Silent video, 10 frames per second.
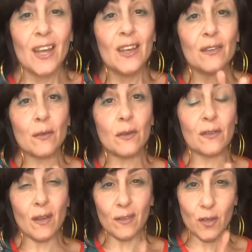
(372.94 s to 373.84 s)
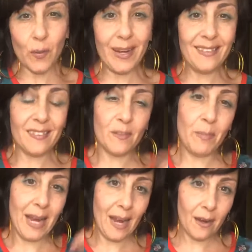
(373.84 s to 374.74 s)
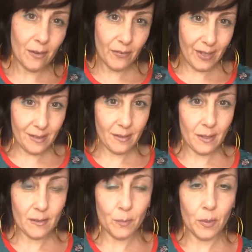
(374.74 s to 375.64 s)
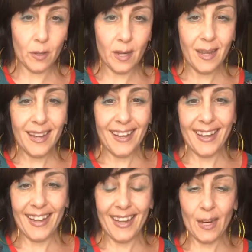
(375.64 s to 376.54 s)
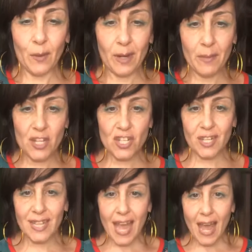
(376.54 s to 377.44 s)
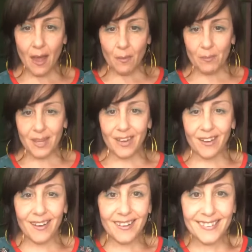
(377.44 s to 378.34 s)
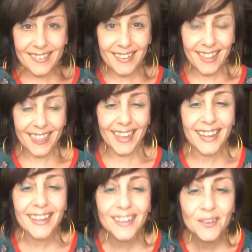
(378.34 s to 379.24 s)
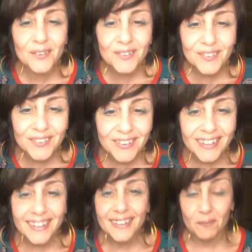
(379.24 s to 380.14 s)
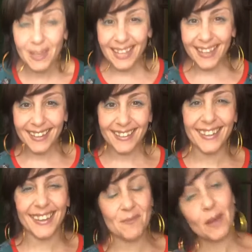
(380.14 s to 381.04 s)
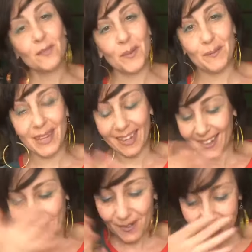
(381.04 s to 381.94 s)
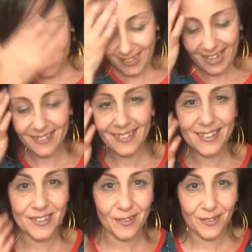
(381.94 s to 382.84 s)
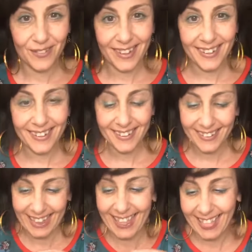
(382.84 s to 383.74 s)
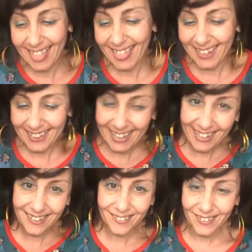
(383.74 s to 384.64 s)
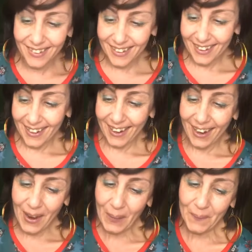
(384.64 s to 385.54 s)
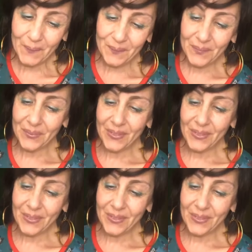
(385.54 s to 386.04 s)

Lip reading: So there's also 26 biographies in this book, and I want to mention that because, thank you. Me? It must be me. You guys can't see each other, right? Thank you. There